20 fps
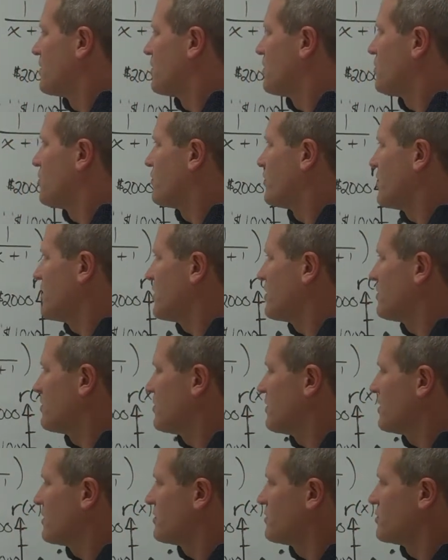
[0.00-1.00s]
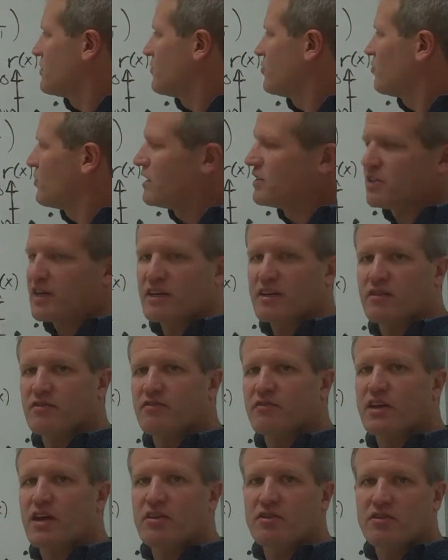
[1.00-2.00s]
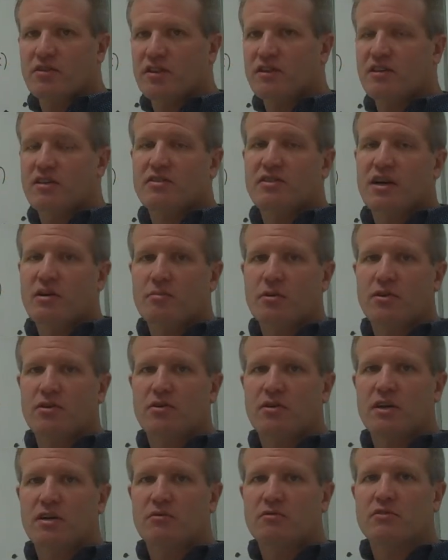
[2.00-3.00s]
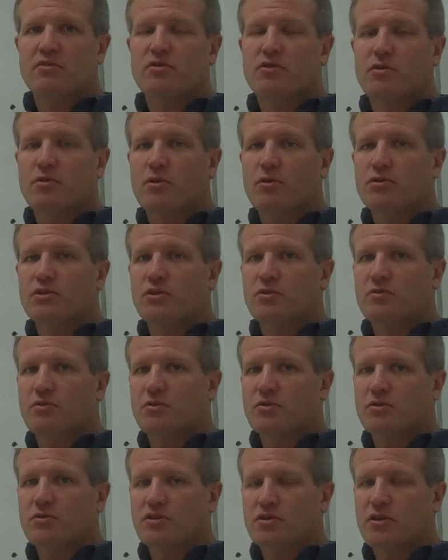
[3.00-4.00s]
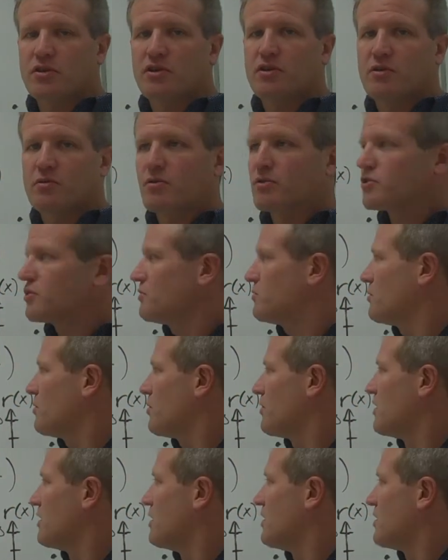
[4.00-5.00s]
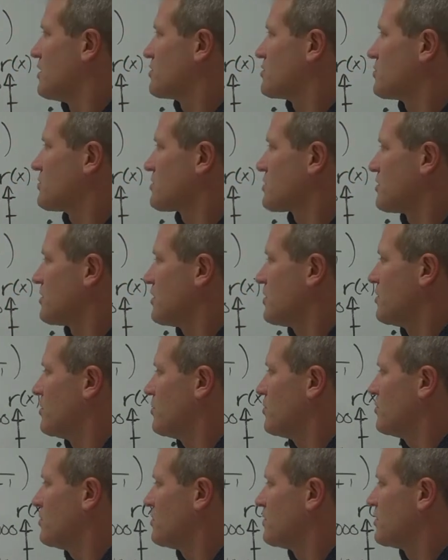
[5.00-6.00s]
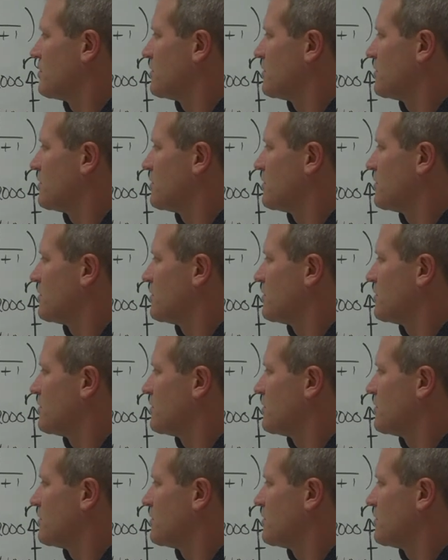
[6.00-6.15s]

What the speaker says: Over here, there's different ways I could calculate this. I'm going to go ahead and review the quotient rule and show you the quotient rule. So it's low,